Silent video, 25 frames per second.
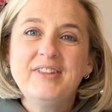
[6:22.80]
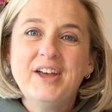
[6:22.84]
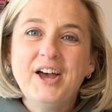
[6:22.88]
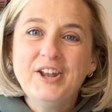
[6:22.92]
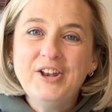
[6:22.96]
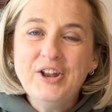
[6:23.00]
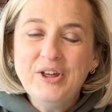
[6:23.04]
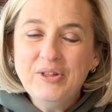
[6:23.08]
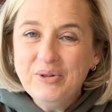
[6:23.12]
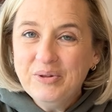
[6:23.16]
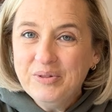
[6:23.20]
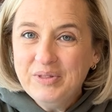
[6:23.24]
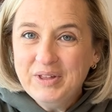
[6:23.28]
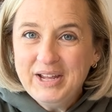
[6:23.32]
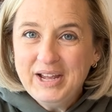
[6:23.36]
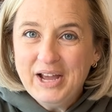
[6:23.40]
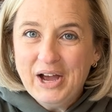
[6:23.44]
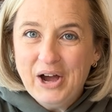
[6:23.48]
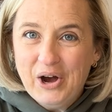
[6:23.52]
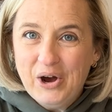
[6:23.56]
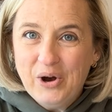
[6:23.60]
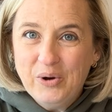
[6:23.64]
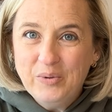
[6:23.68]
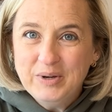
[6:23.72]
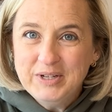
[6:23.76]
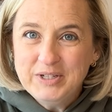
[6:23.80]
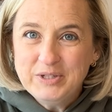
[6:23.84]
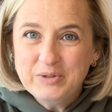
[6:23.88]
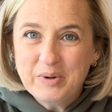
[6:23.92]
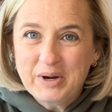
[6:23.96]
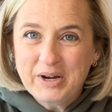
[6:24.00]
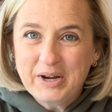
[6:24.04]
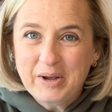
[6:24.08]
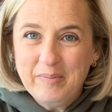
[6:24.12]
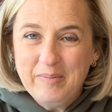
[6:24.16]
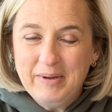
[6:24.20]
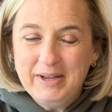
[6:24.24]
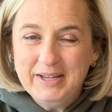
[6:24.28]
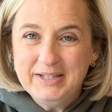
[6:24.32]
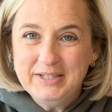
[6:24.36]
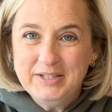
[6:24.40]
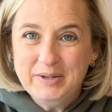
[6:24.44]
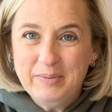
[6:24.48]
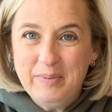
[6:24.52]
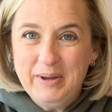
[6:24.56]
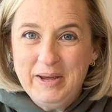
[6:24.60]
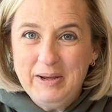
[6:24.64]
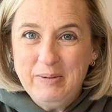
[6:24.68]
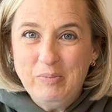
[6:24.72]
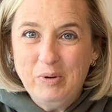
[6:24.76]
Another thing I always recommend to
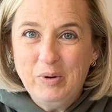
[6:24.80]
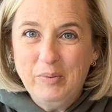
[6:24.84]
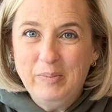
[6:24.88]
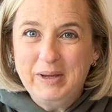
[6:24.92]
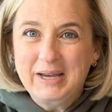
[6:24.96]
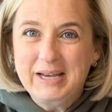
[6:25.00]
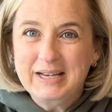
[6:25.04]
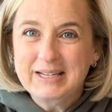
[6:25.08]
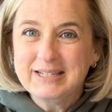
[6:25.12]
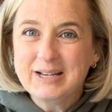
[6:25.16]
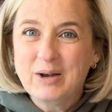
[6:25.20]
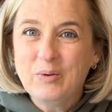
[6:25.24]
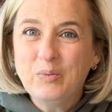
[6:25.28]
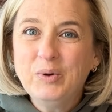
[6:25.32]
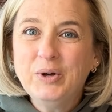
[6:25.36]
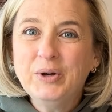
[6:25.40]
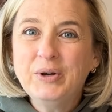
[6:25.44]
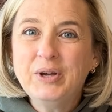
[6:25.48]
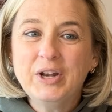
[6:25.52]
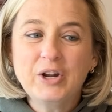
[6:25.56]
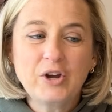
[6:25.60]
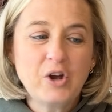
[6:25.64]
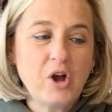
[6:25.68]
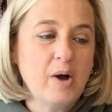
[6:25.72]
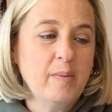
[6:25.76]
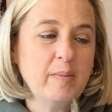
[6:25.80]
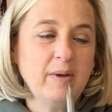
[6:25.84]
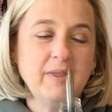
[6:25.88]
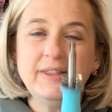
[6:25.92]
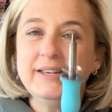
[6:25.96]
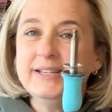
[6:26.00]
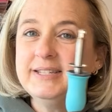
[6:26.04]
people, because I will get a comment,